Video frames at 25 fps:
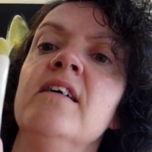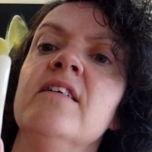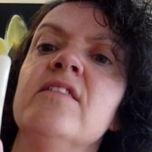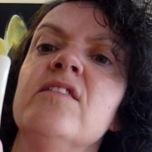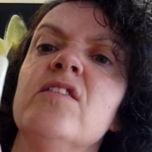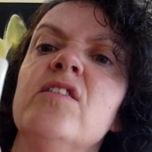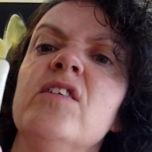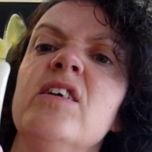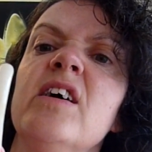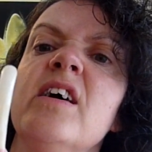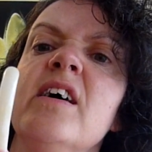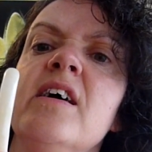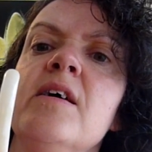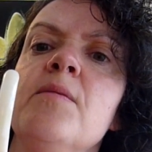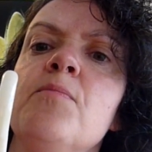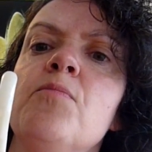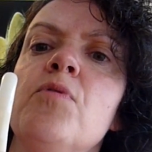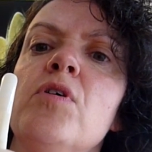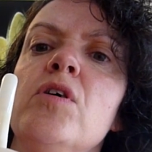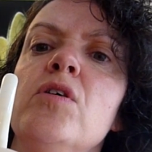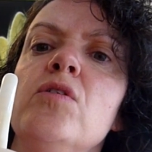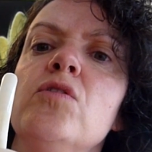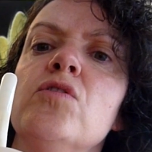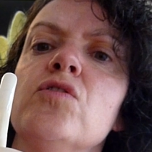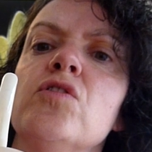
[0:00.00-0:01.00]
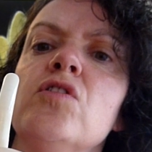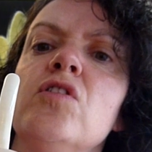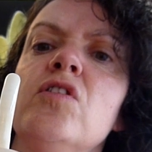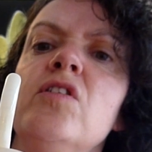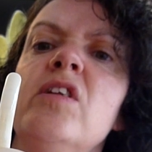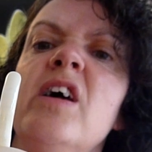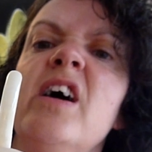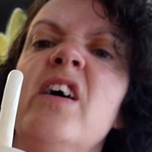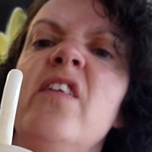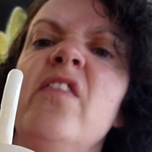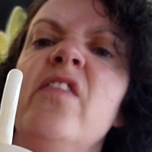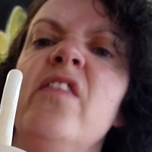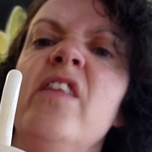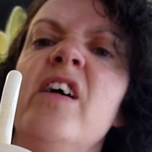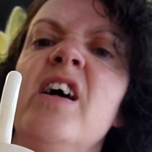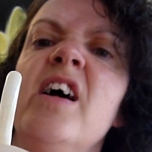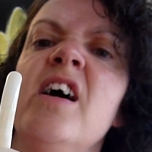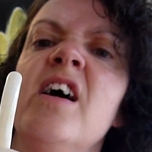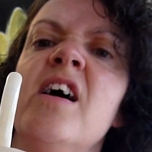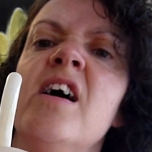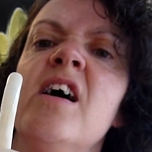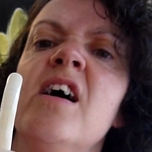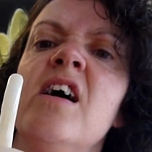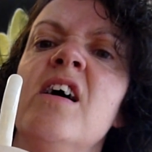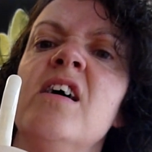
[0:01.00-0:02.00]
So yeah, it broke sort of down
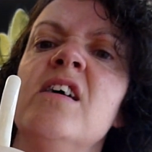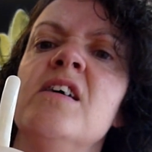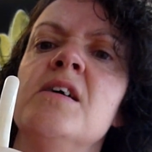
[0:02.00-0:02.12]
there.